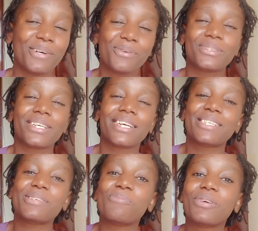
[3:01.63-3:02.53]

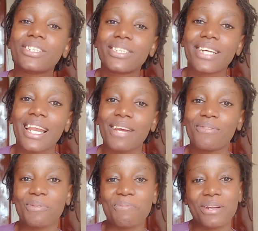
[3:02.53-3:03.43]
usingizi umeshika,
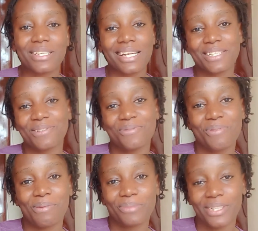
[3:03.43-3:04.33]
alafu ndio mtatatu na
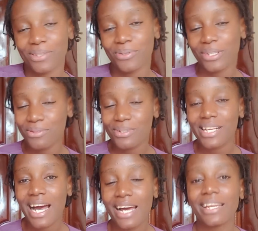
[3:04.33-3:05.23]
kuamsha. So it was
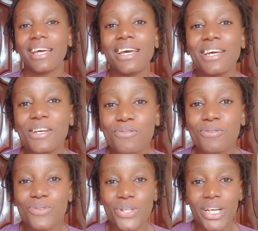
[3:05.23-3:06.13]
hard. It
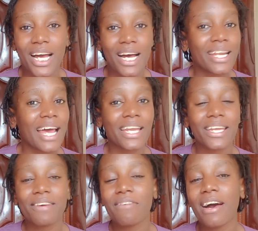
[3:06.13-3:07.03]
was really hard. I've
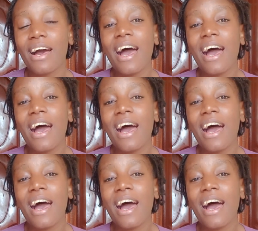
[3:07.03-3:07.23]
never